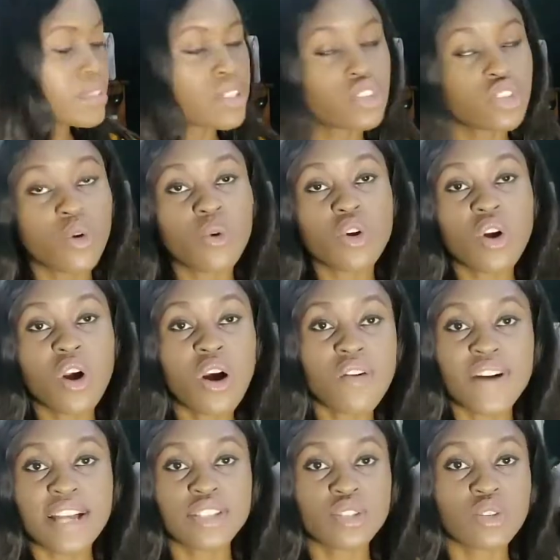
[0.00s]
So we'll go
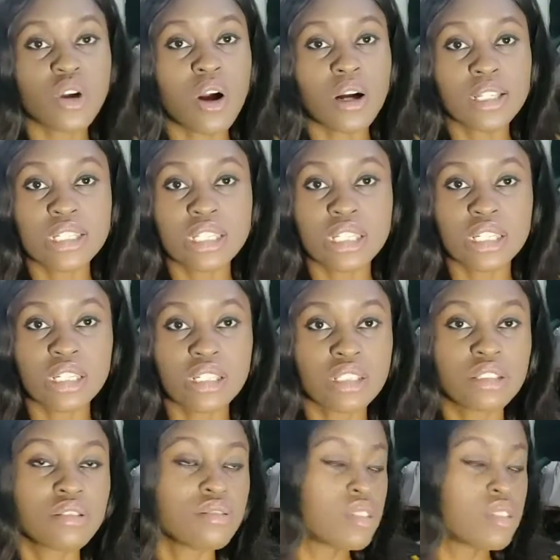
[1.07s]
over to cutting.